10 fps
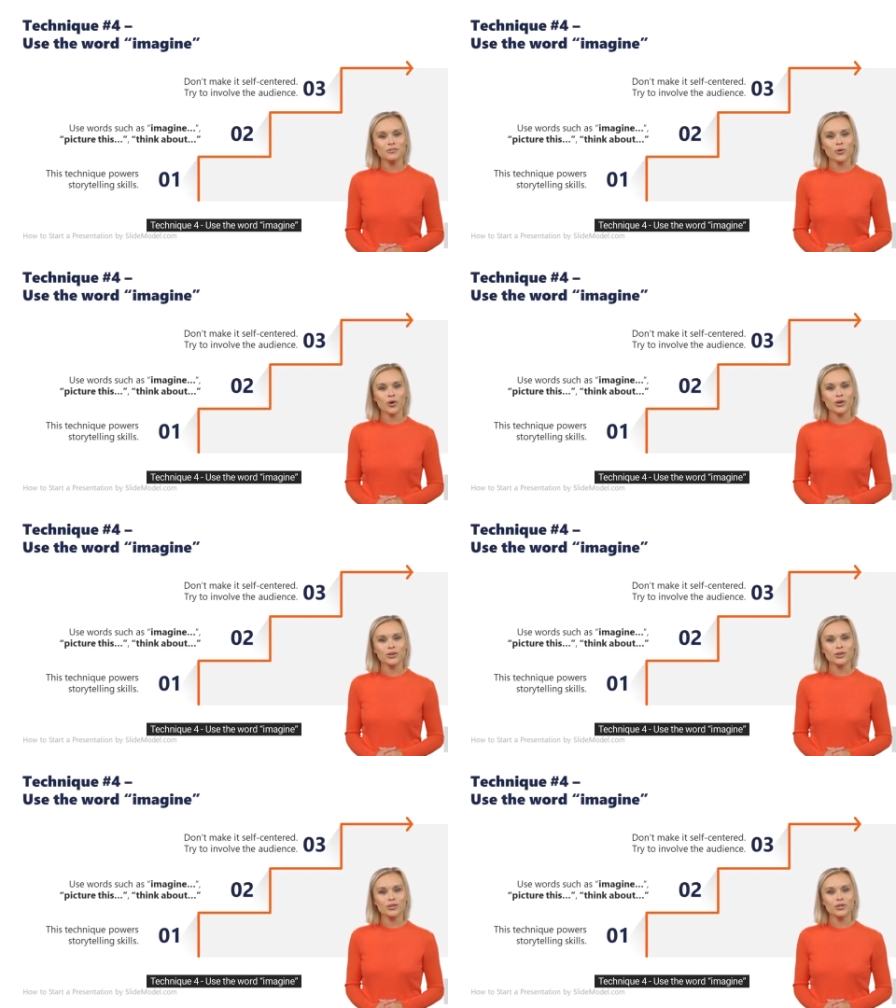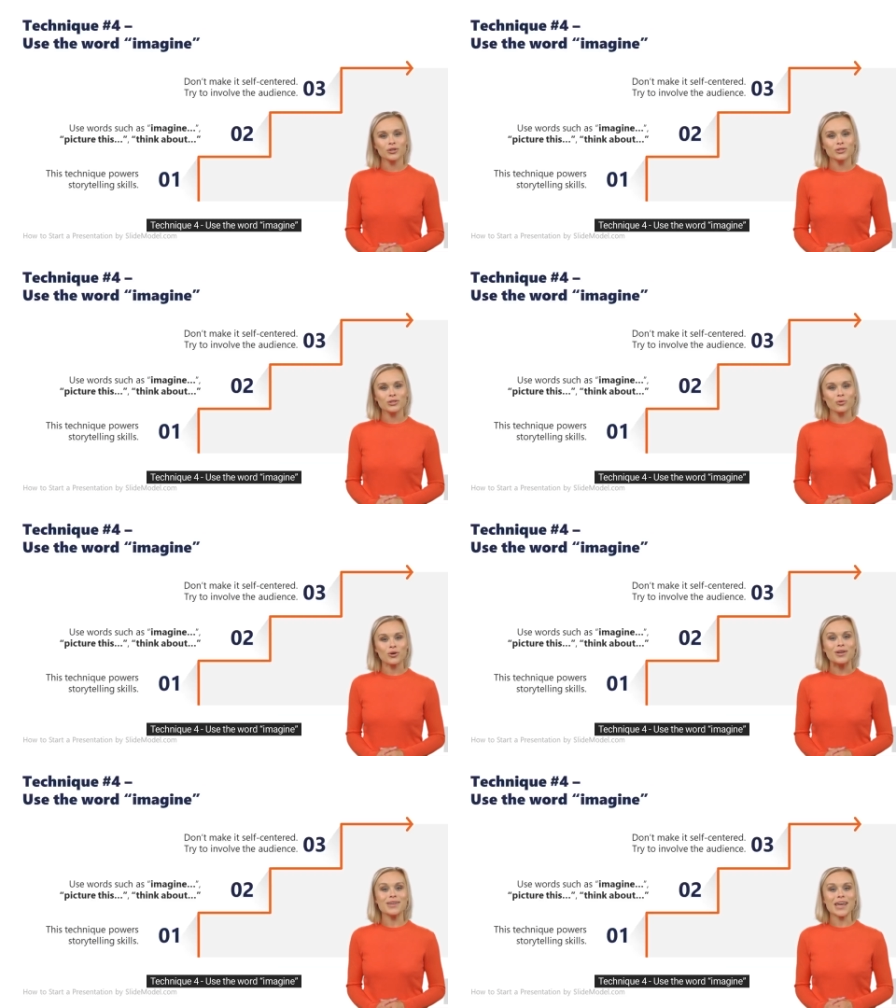4 Use the
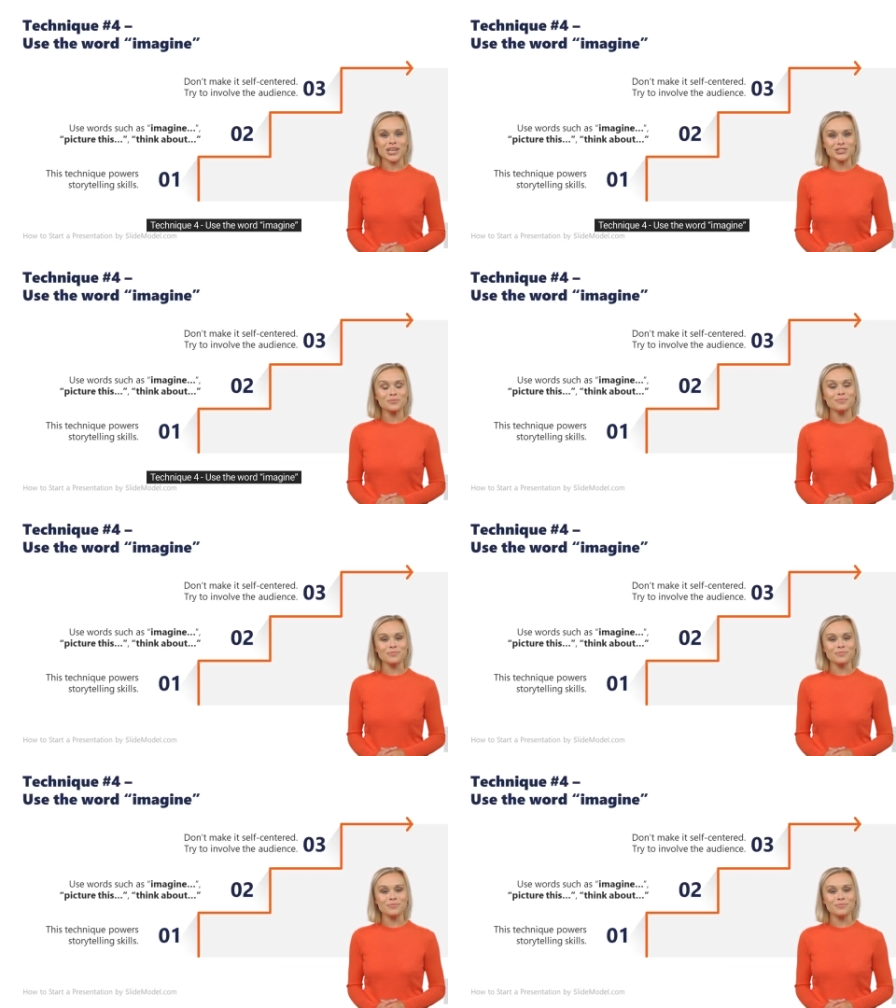word imagine.